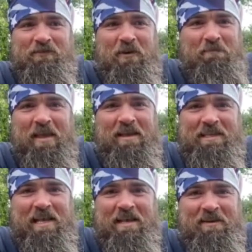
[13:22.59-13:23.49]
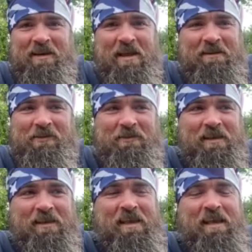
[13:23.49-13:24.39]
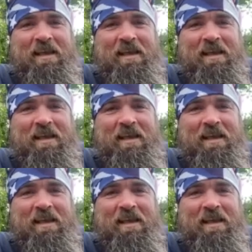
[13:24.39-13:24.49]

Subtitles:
from that town and everything.